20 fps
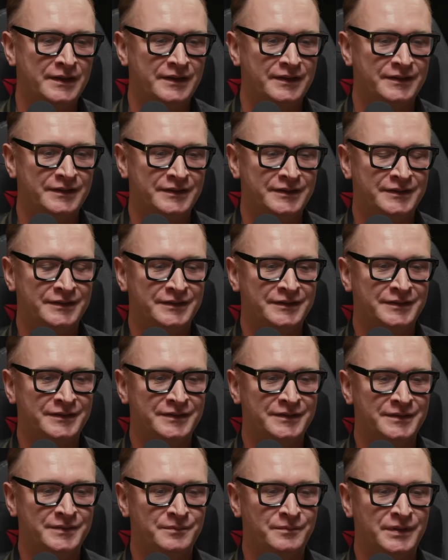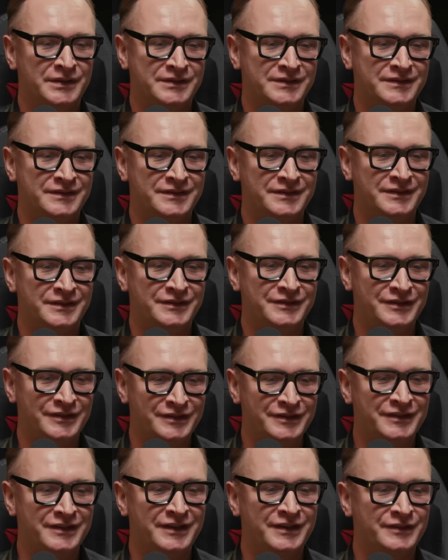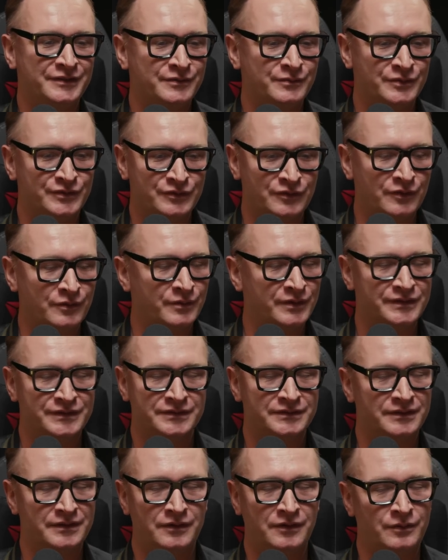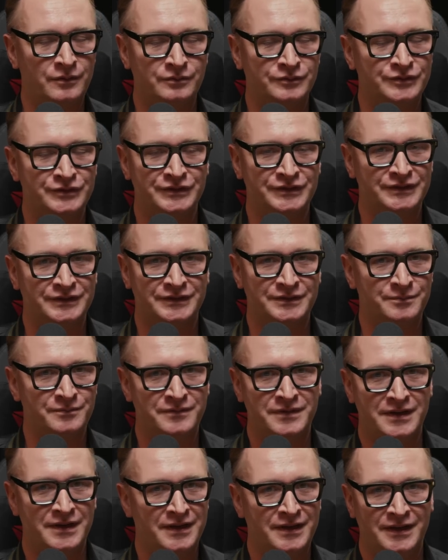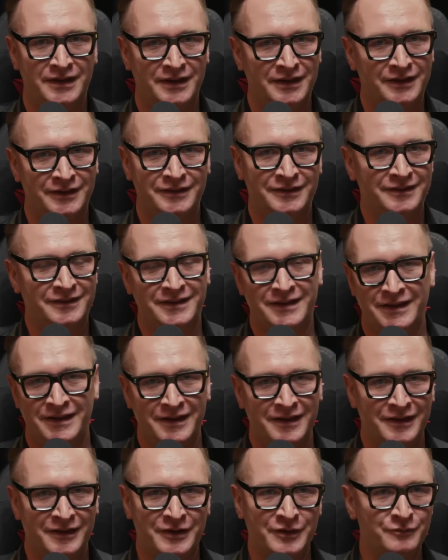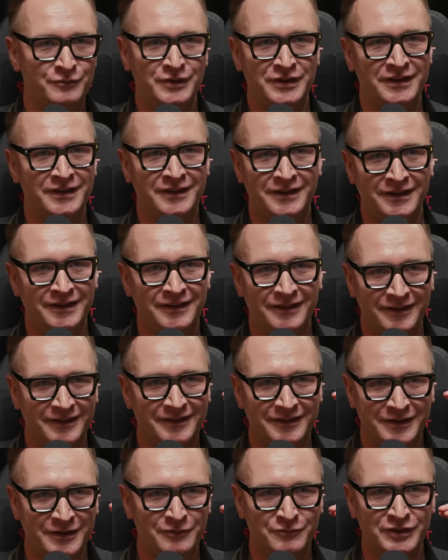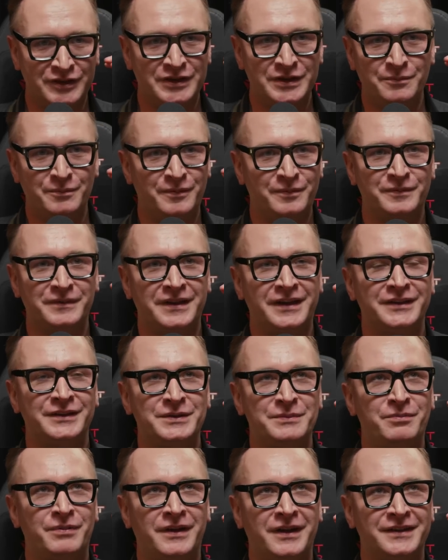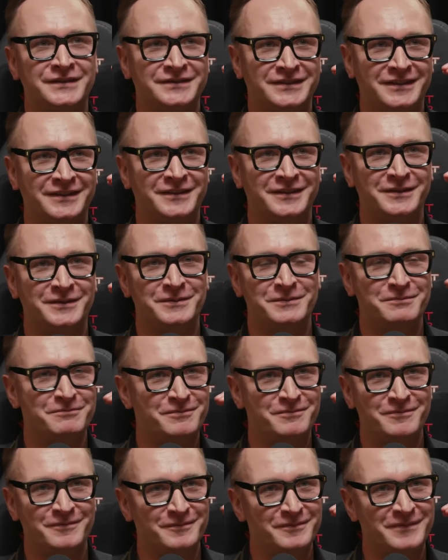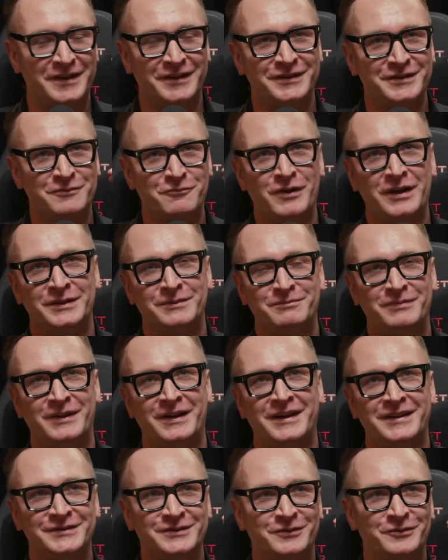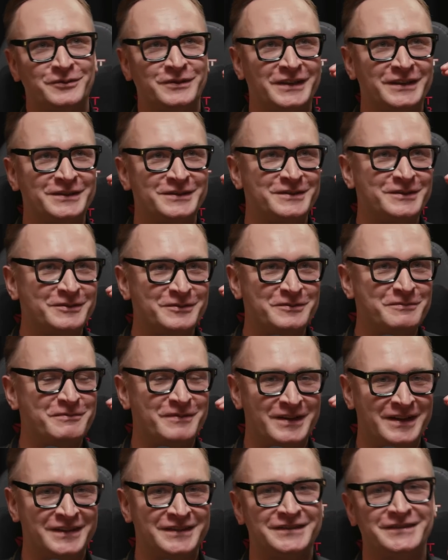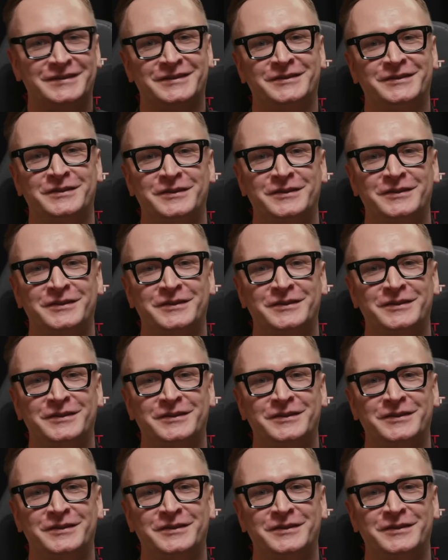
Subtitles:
But till then it was always, oh Jesus, can we keep 90 plus, 91 plus, or 92 plus